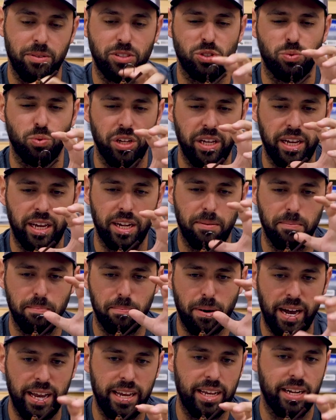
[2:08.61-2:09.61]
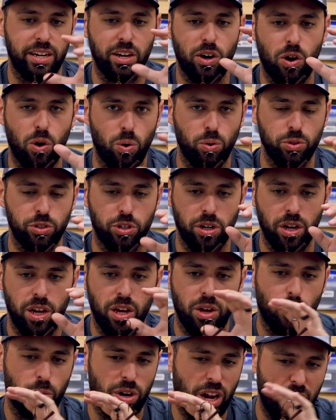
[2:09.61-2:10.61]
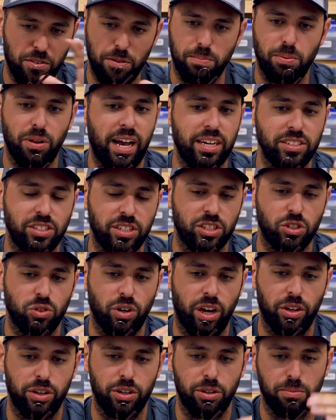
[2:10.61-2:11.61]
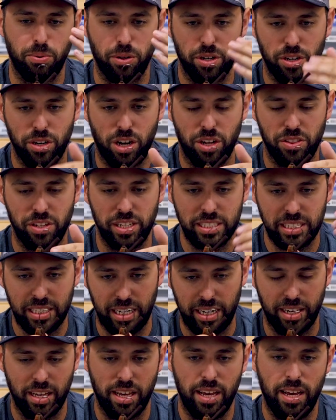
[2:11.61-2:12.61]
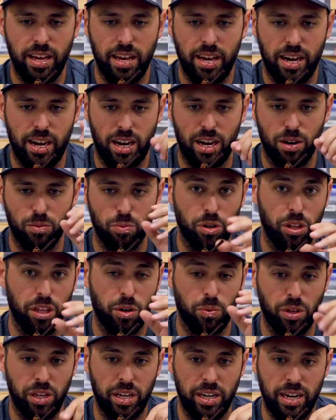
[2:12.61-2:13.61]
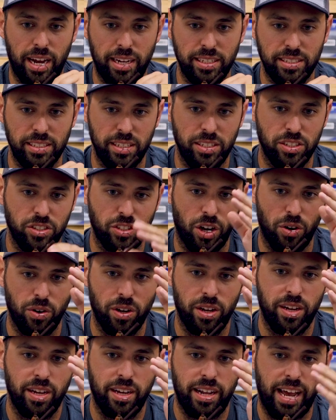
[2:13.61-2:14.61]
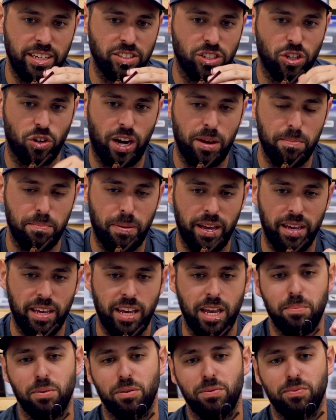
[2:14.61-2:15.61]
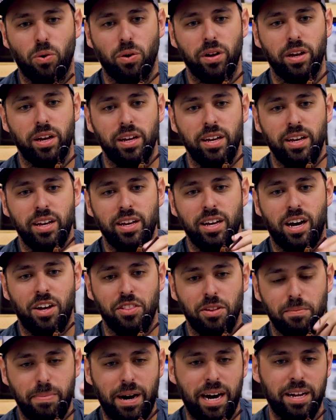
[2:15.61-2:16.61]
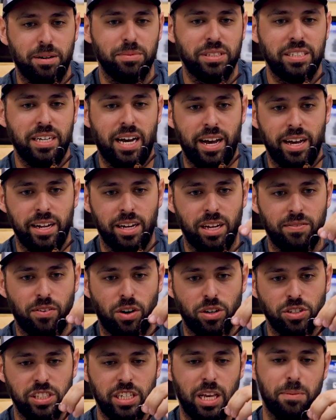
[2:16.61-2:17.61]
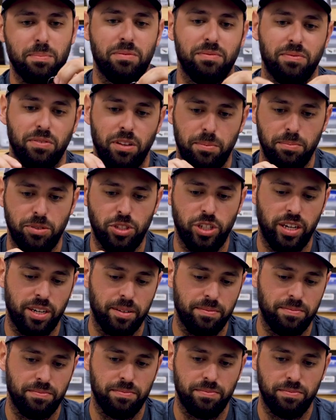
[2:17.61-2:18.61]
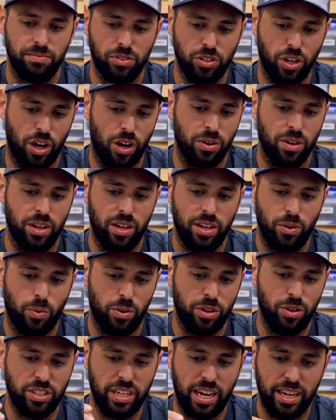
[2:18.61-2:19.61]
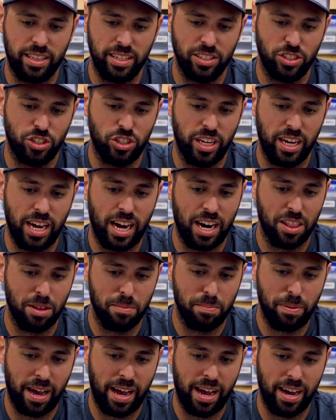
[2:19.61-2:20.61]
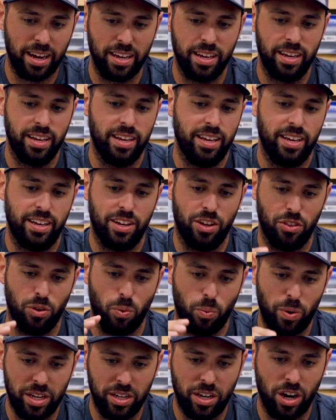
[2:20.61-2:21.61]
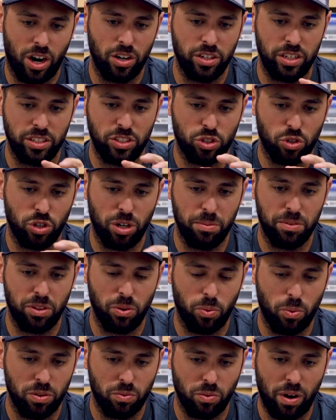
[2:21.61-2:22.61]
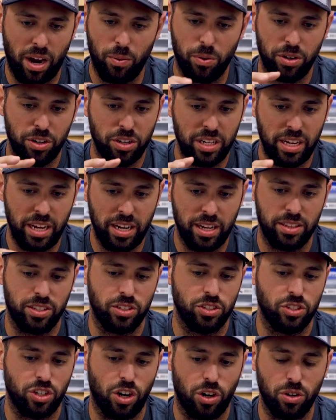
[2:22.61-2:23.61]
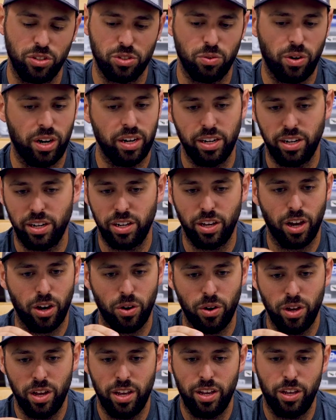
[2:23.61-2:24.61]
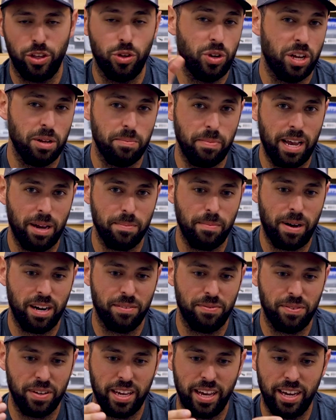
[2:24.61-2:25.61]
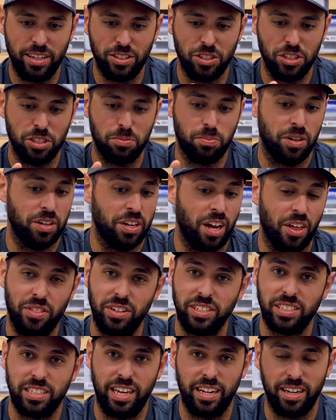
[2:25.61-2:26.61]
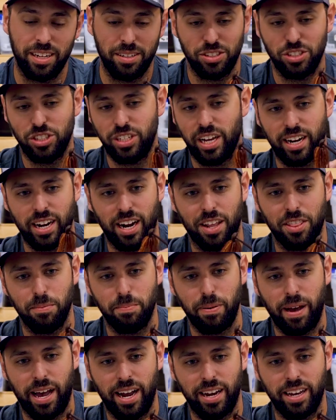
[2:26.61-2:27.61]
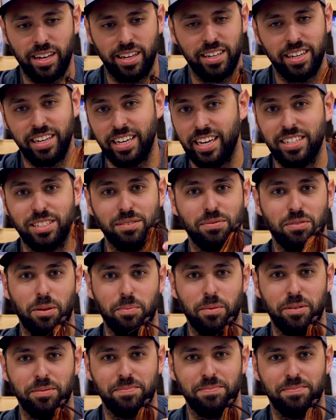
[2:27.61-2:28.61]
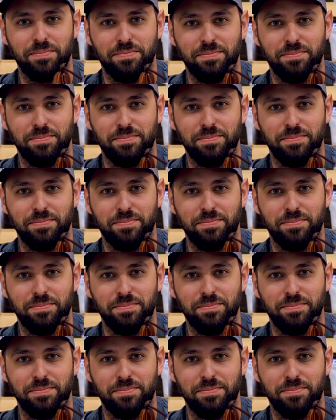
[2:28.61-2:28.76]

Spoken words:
It's really gonna bite and hold your whatever plastic trailer you're putting on this thing really, really nicely. So has a great bait keeper for you on the bottom side of our skip and flip jig. So when you take this jig out of the pack, the weed guard is trimmed right where you need it, the skirt's ready to go. You can make modifications, but nothing's needed. Just take it out of the pack and get to flipping.